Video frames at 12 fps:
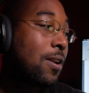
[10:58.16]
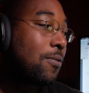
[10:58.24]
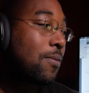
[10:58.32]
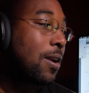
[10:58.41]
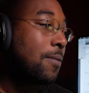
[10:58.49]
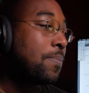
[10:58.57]

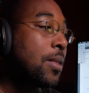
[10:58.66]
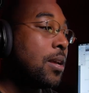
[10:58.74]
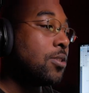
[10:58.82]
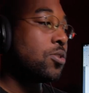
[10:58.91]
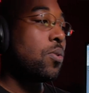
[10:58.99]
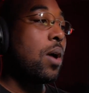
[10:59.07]
Right?
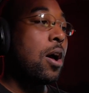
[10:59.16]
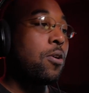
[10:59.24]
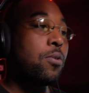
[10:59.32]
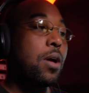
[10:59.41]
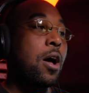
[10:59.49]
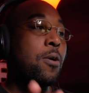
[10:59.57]
So
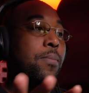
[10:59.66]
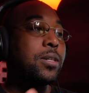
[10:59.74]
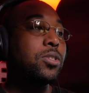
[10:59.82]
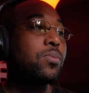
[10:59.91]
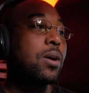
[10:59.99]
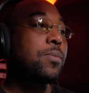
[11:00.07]
I'll I'll
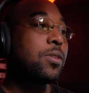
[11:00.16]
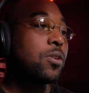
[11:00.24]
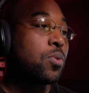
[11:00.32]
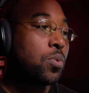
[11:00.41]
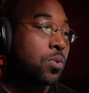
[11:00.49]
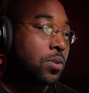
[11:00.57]
mess around with the
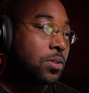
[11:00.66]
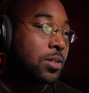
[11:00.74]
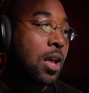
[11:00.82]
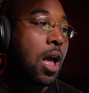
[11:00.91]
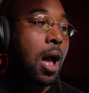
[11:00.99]
chords.